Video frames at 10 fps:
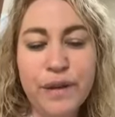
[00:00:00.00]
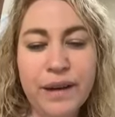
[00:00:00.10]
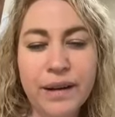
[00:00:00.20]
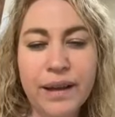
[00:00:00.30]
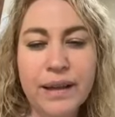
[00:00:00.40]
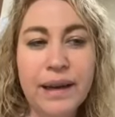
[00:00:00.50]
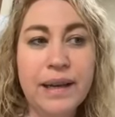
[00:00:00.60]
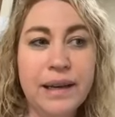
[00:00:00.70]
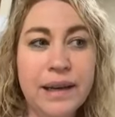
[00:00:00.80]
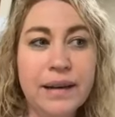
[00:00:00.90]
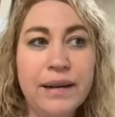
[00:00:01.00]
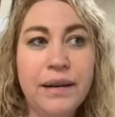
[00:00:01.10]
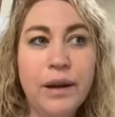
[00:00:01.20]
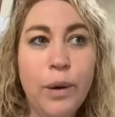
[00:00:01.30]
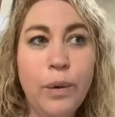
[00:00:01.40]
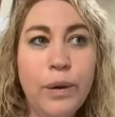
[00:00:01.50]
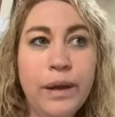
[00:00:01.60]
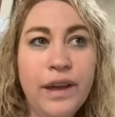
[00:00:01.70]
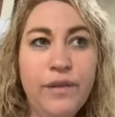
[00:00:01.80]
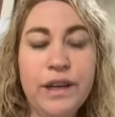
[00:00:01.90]
and he didn't know
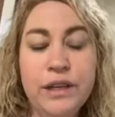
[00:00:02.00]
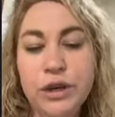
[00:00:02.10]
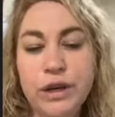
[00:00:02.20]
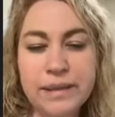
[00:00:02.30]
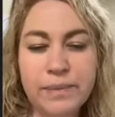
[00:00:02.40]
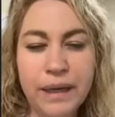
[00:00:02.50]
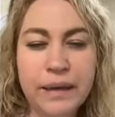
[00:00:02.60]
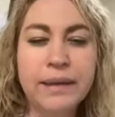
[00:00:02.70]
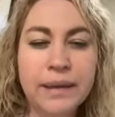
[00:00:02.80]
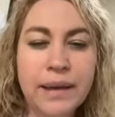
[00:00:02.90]
if he could trust me,